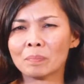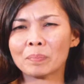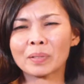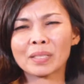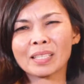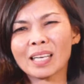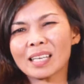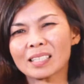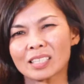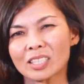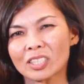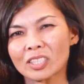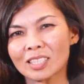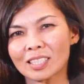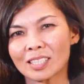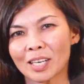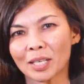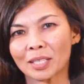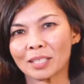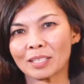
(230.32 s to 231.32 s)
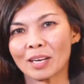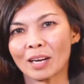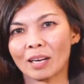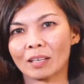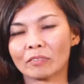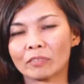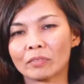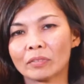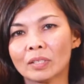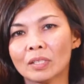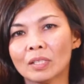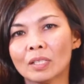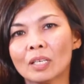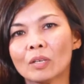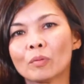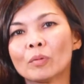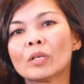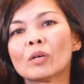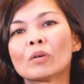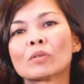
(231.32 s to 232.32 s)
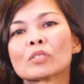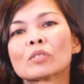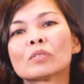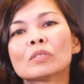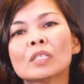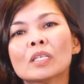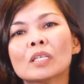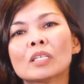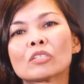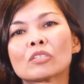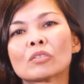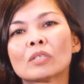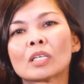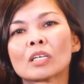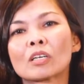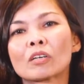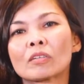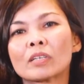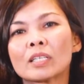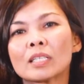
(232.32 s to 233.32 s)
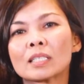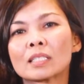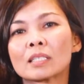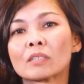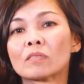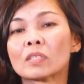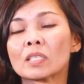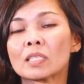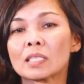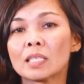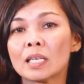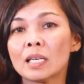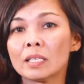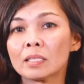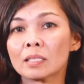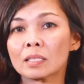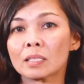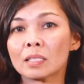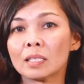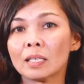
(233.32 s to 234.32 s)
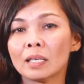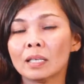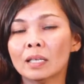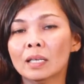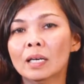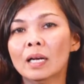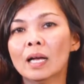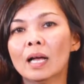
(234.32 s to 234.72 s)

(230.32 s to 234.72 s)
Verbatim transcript: But that's just not enough we also need to increase the resiliency